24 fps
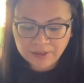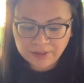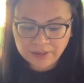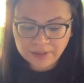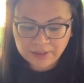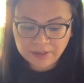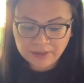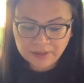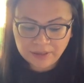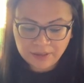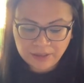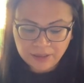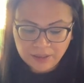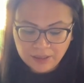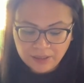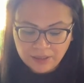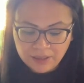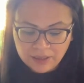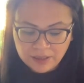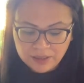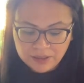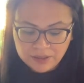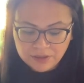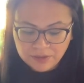And
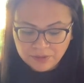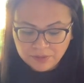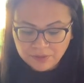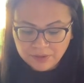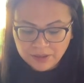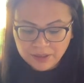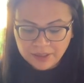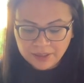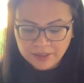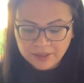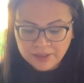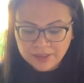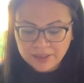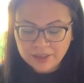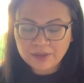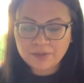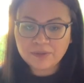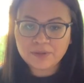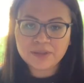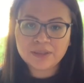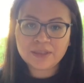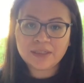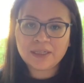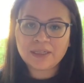so what I did
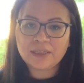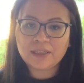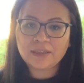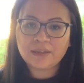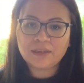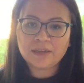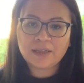was I